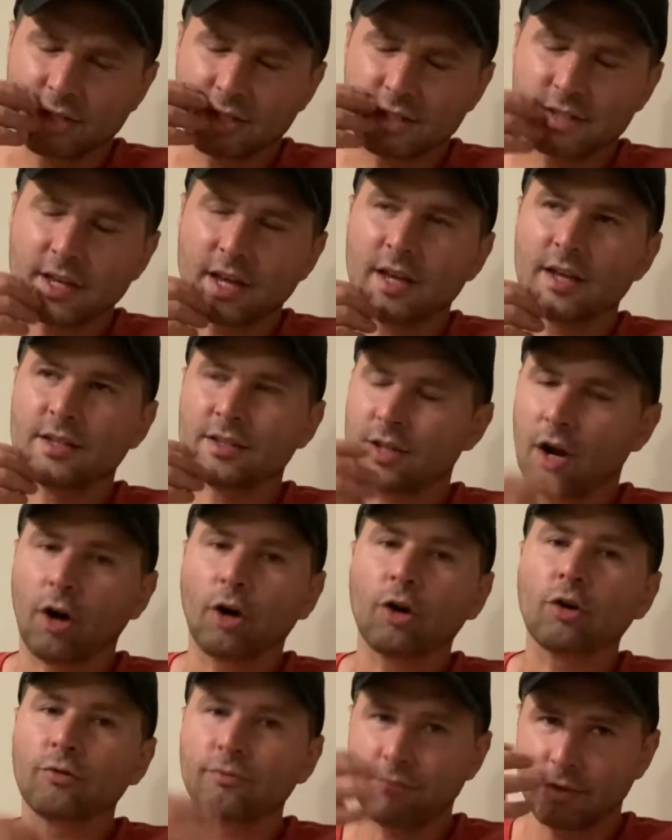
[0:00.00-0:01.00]
It's an
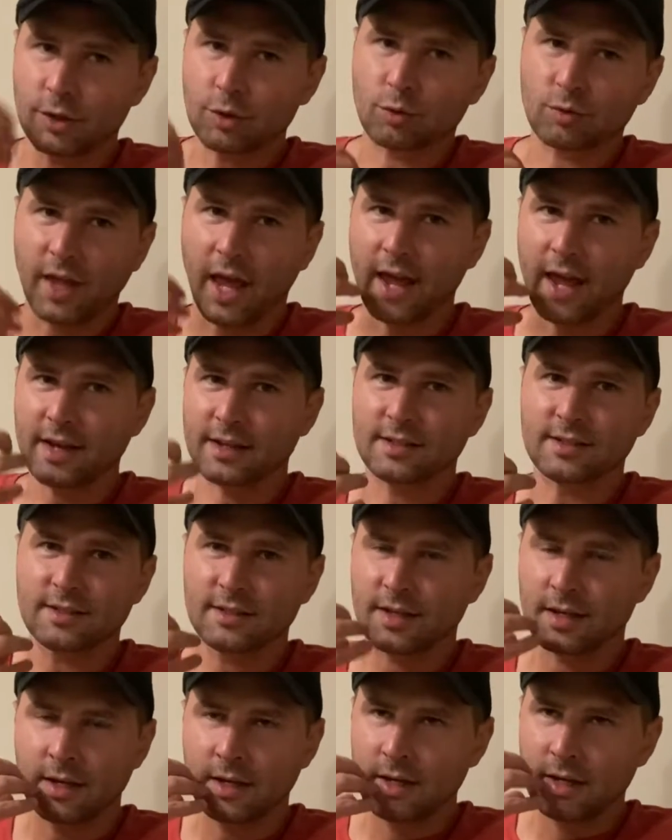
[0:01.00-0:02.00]
artificial
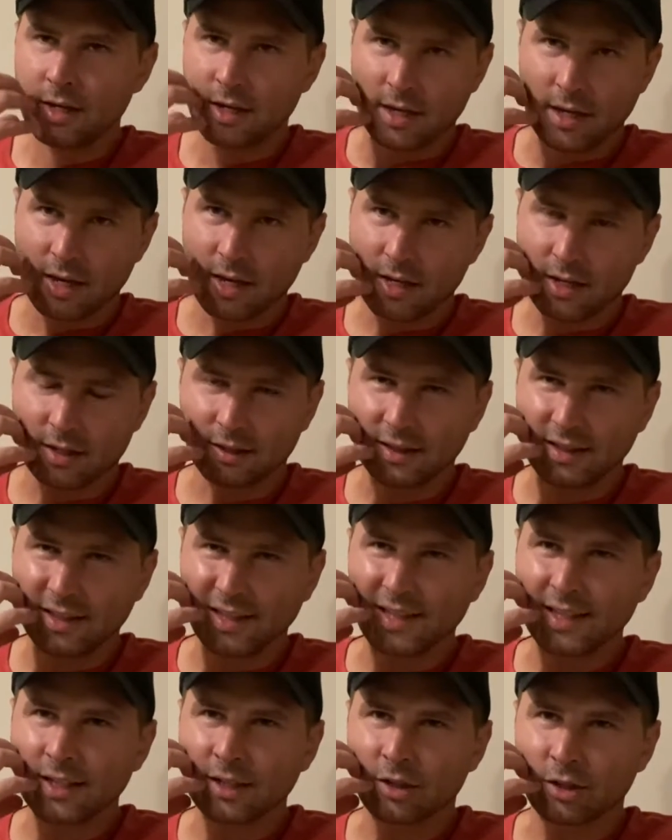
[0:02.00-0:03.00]
taste, and it
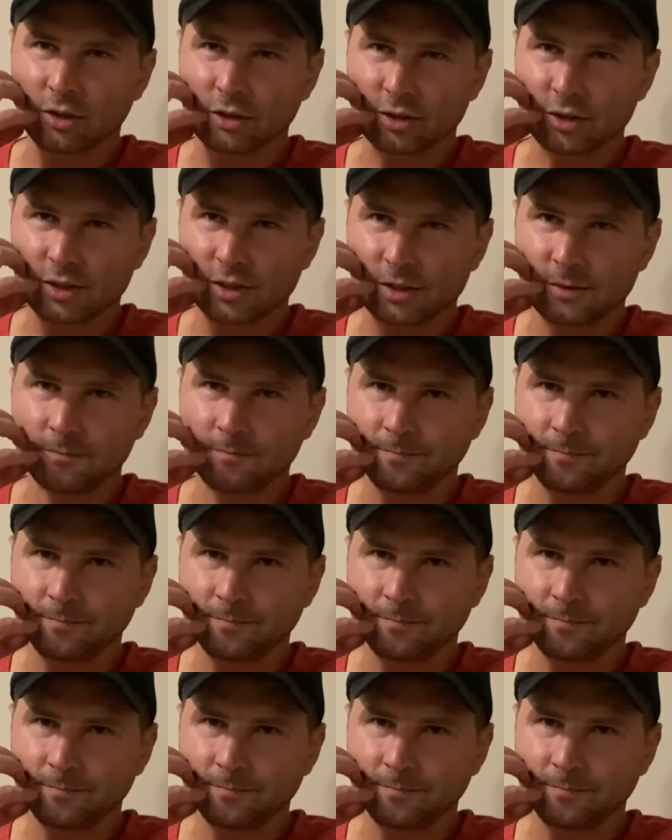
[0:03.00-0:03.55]
lingers.